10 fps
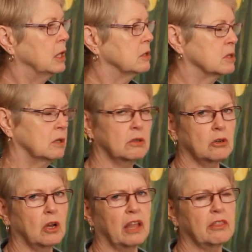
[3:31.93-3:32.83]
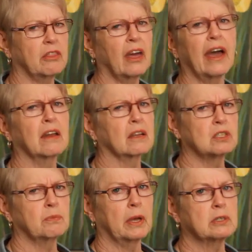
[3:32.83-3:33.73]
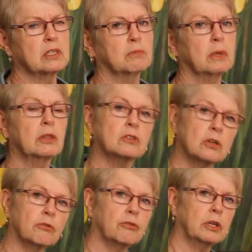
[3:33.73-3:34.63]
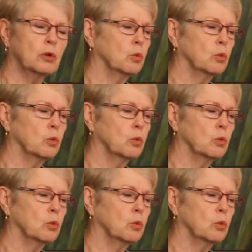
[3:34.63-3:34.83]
So they're not that expensive, but they're sort of fun to